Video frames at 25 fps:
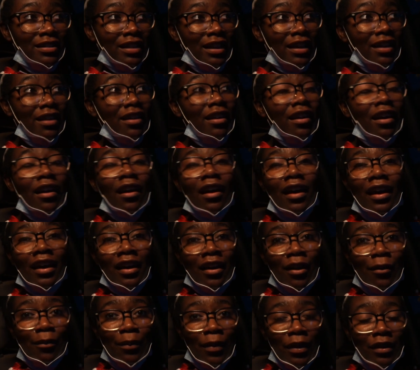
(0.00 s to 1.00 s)
like in
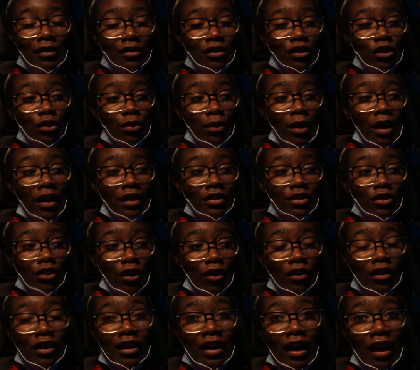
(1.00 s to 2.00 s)
comparison to where I
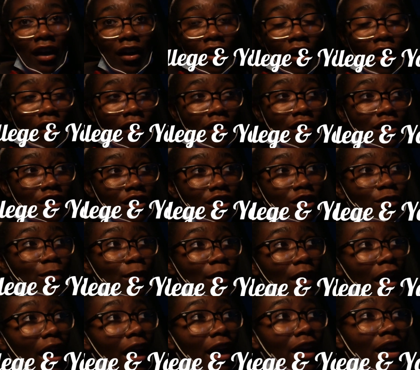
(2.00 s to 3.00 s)
started at college in
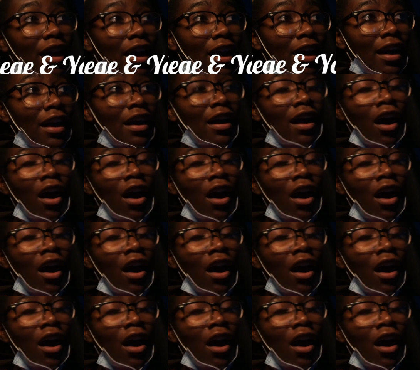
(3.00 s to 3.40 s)
Spadina.